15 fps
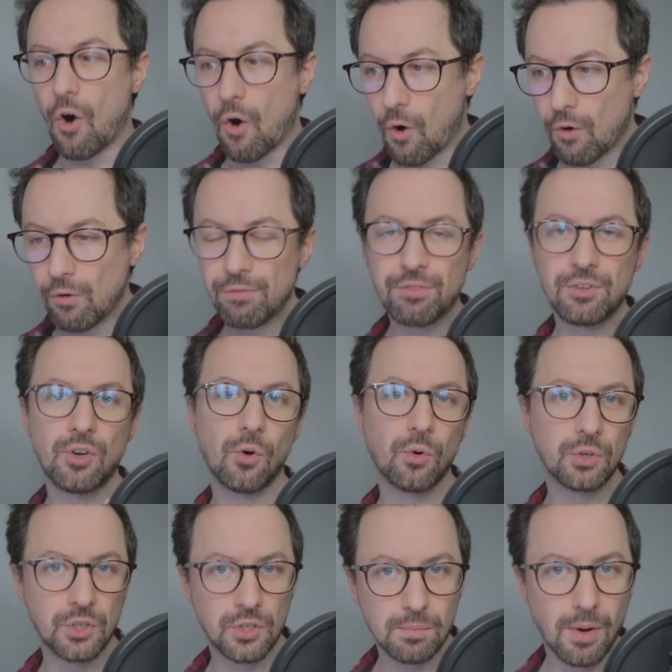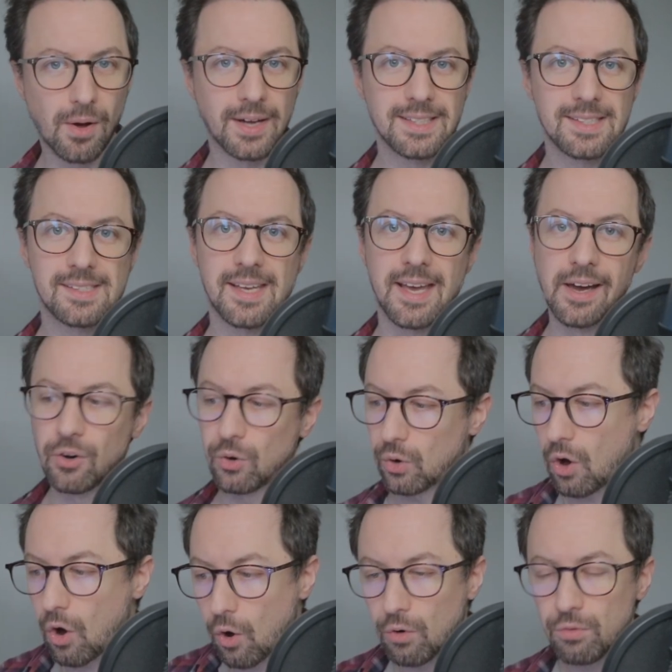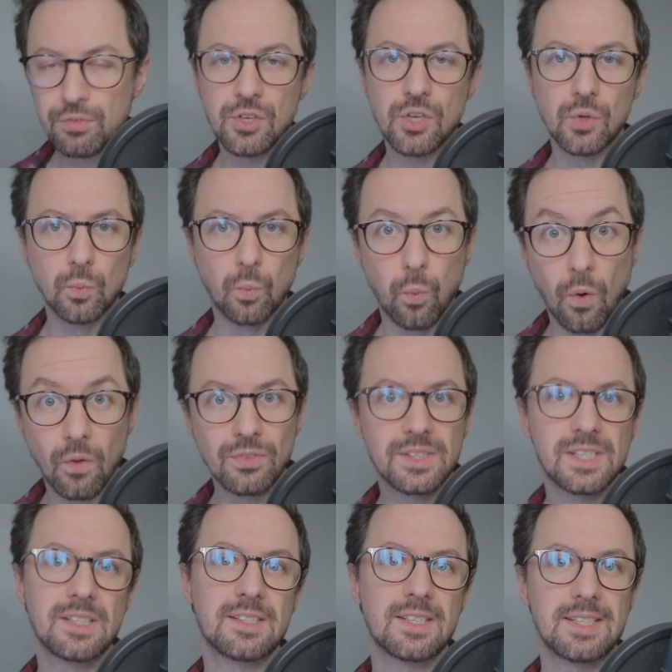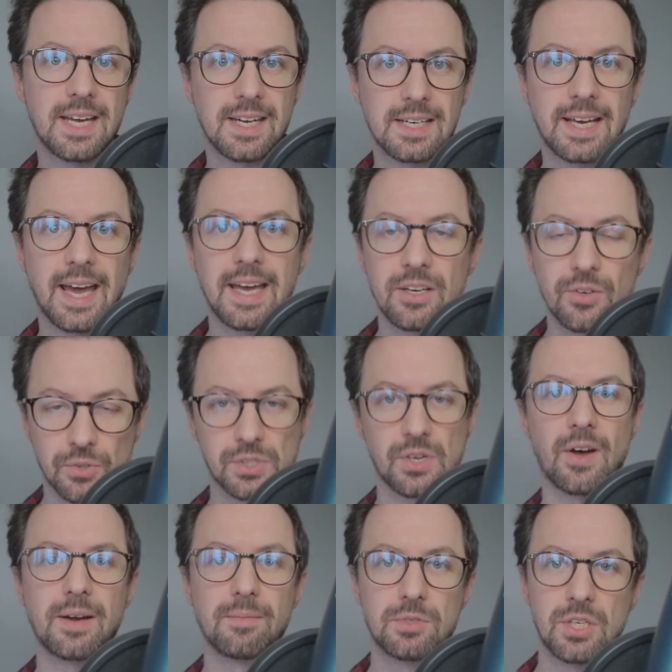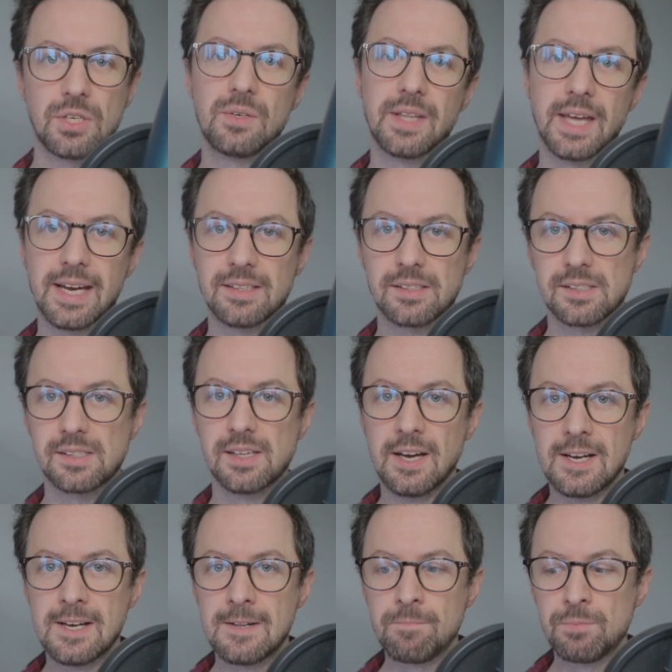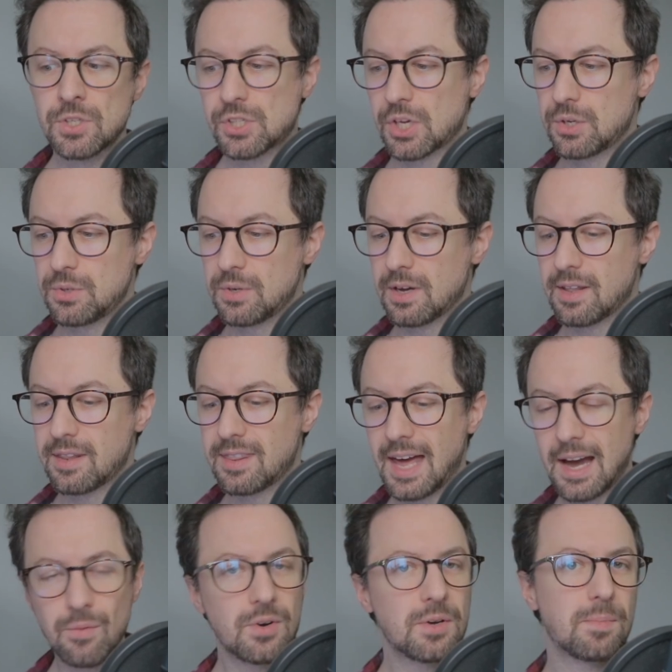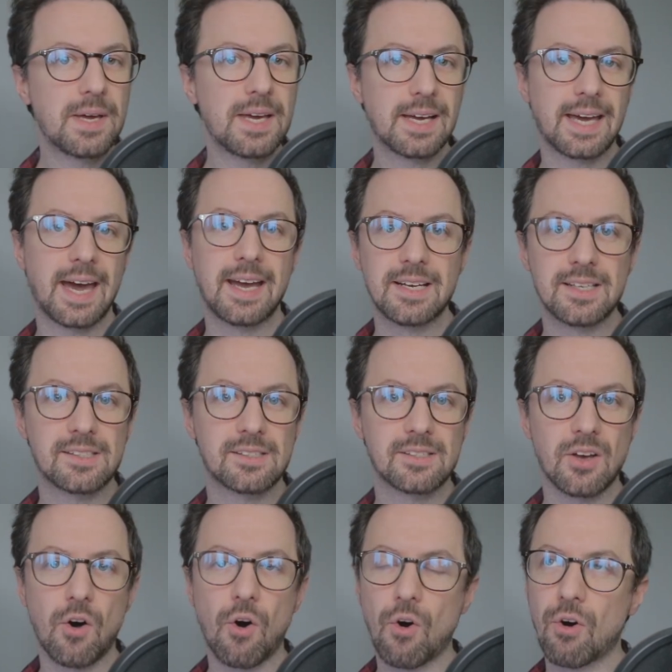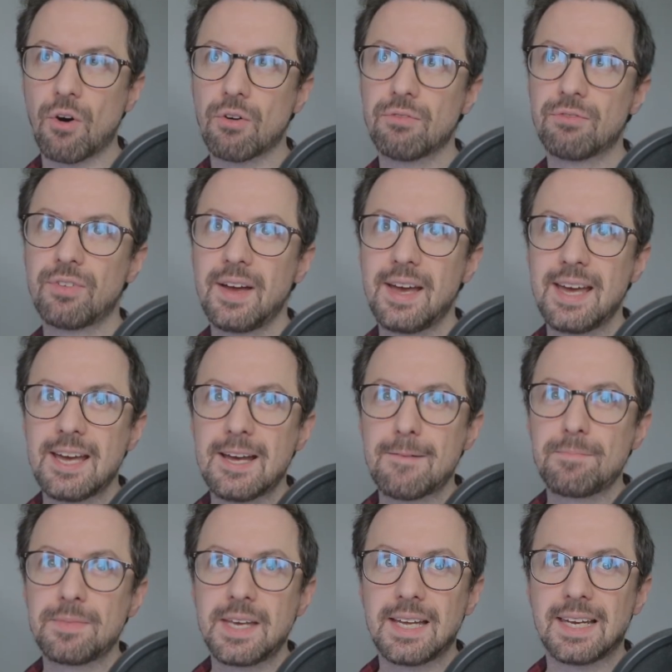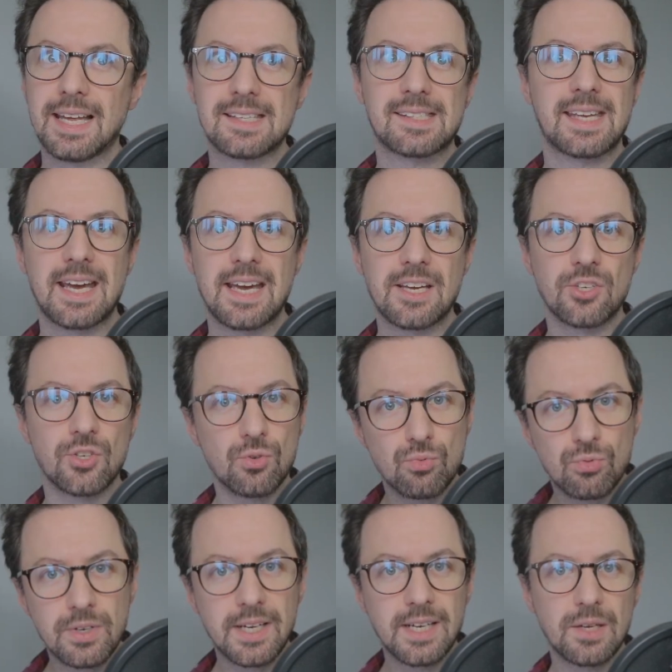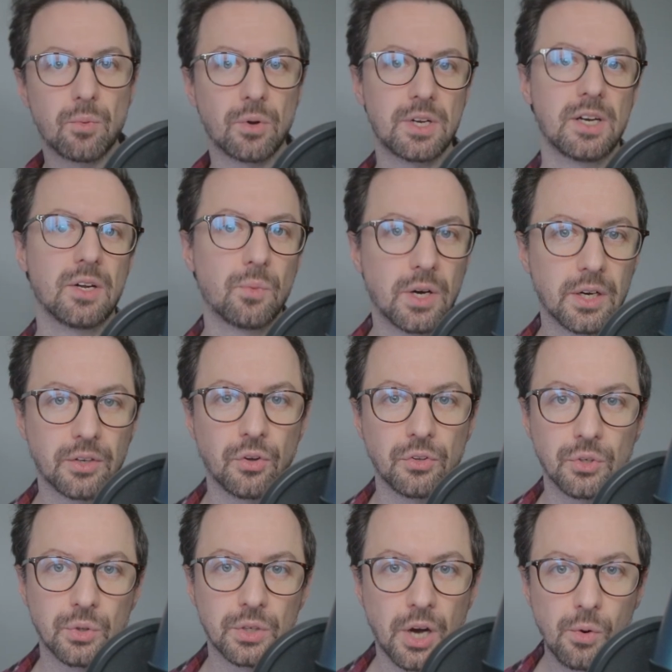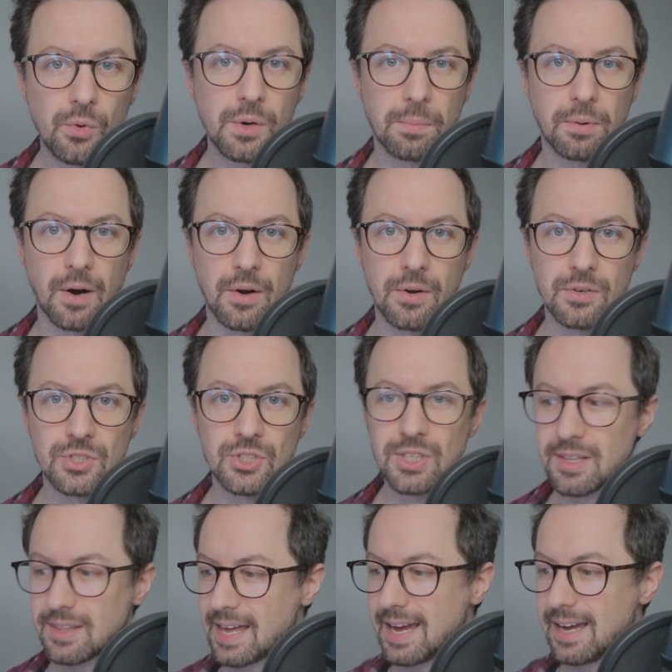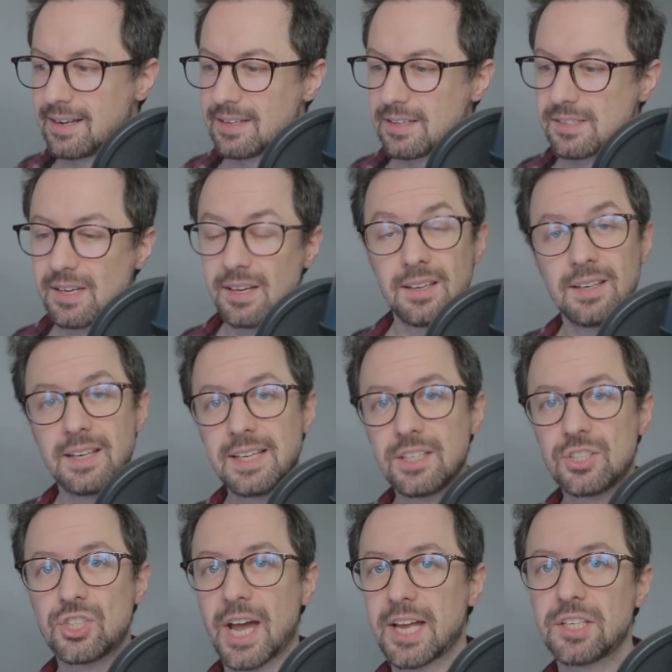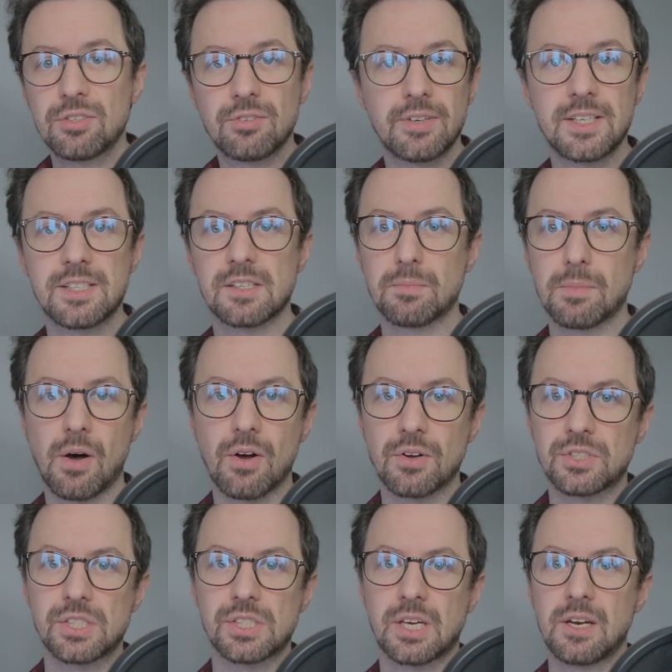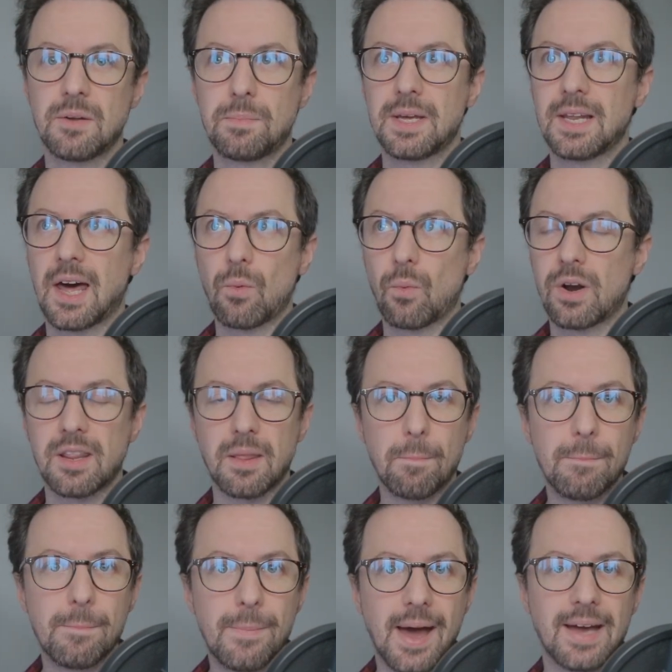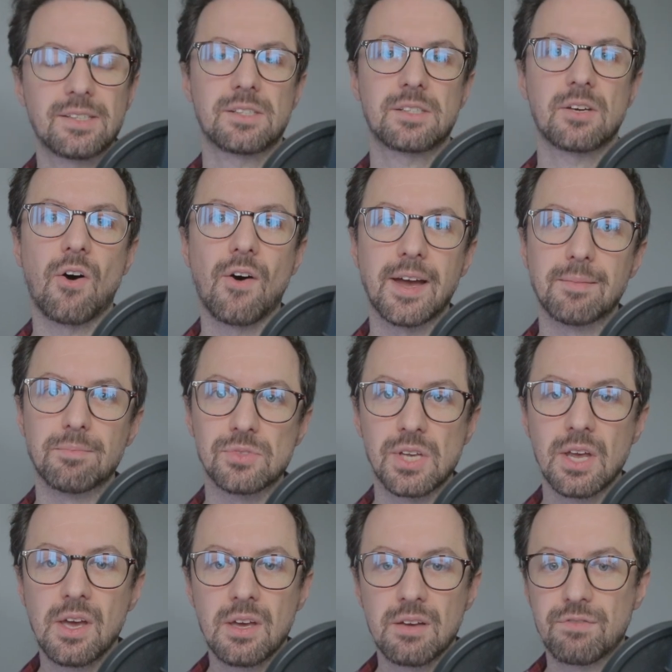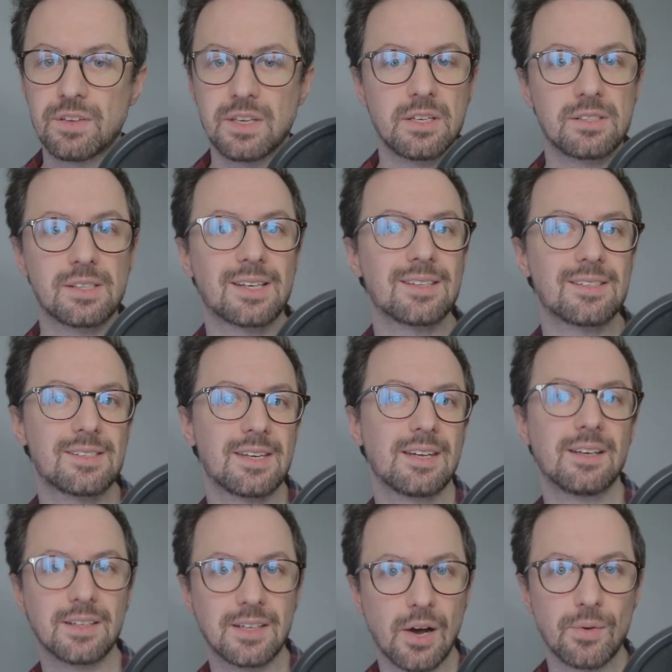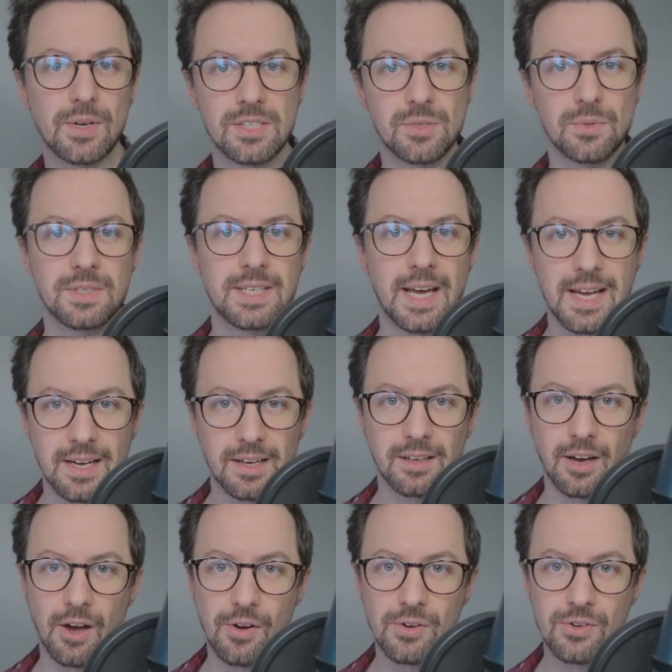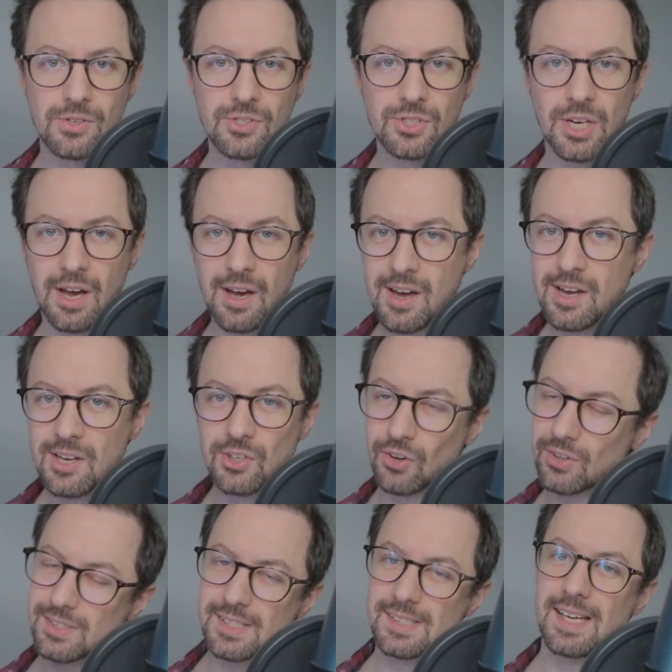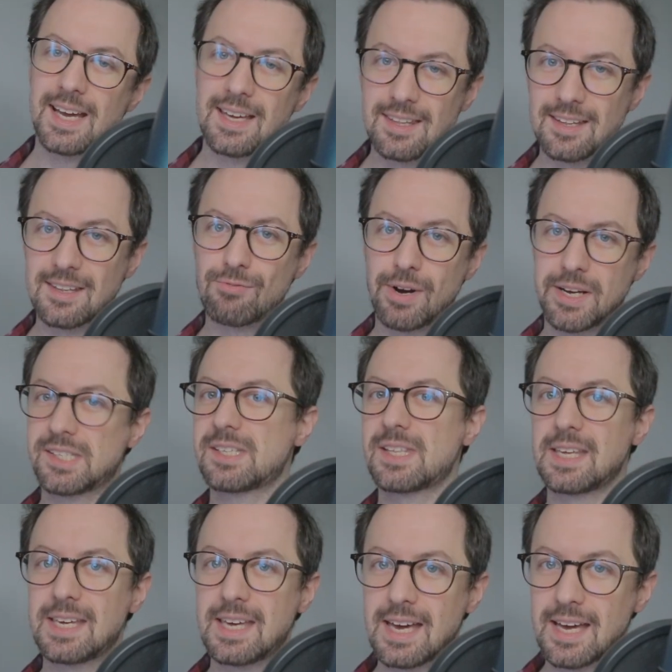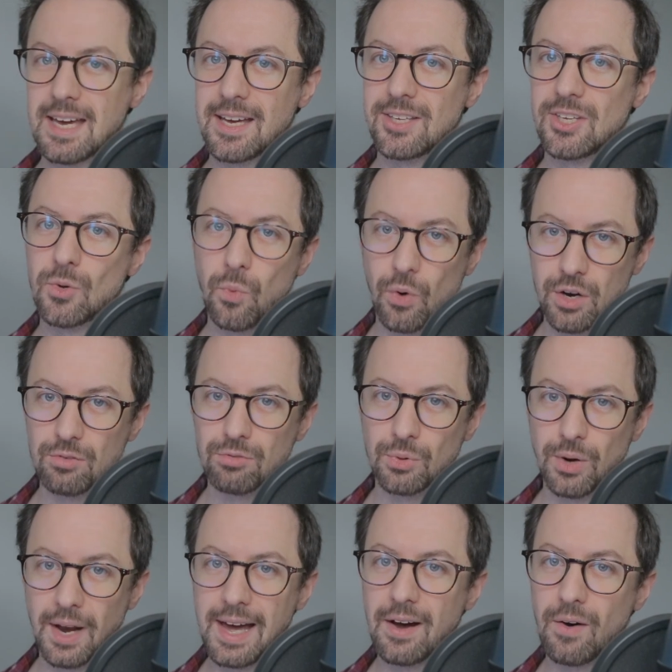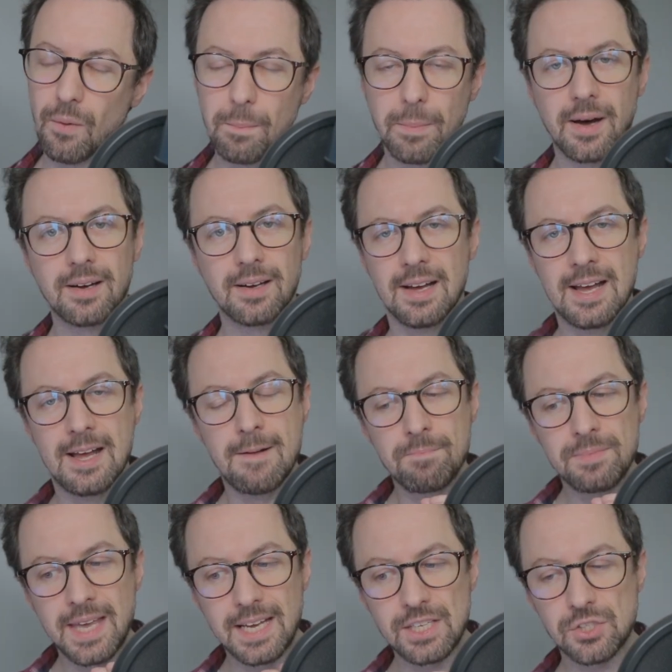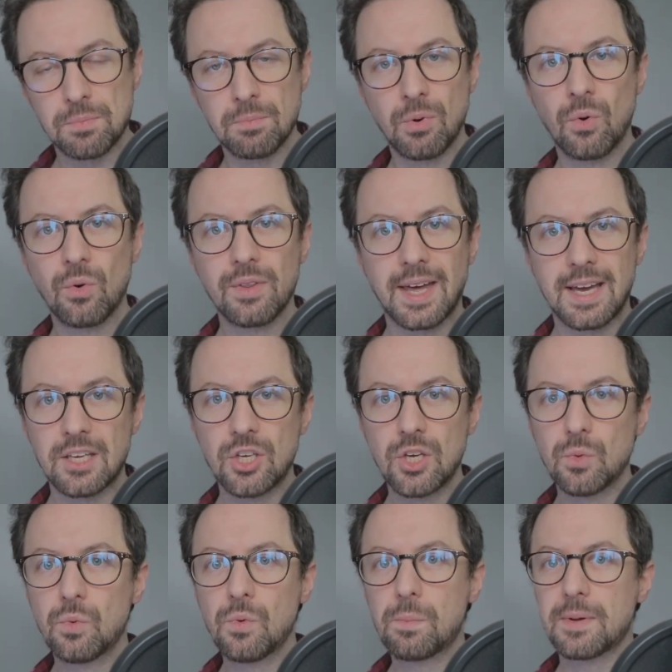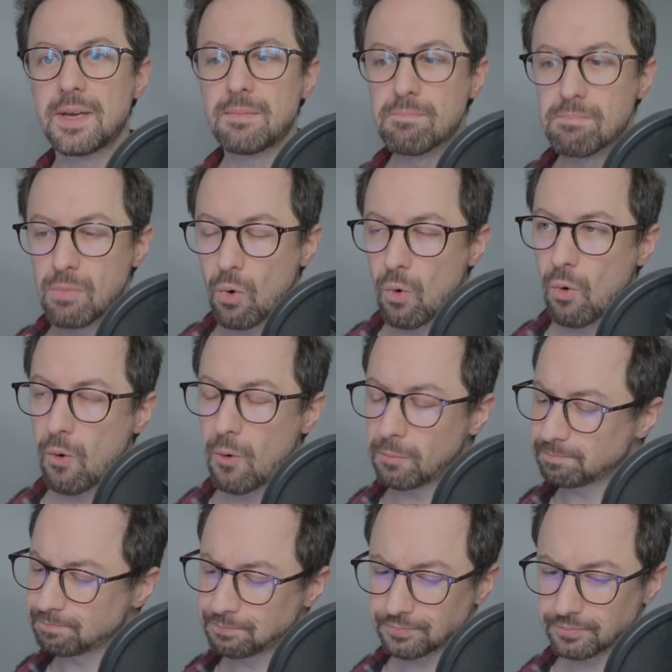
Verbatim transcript: of your new mindset, or of you wanting to dedicate your time to this. So that would be a case of, let's say you really wanted to work on your cold approach, then certainly January to March is going to be like one of the best times for you to consider going to a dating coach. Not to say that the rest of the year you want to rule out, but it's more that you will be more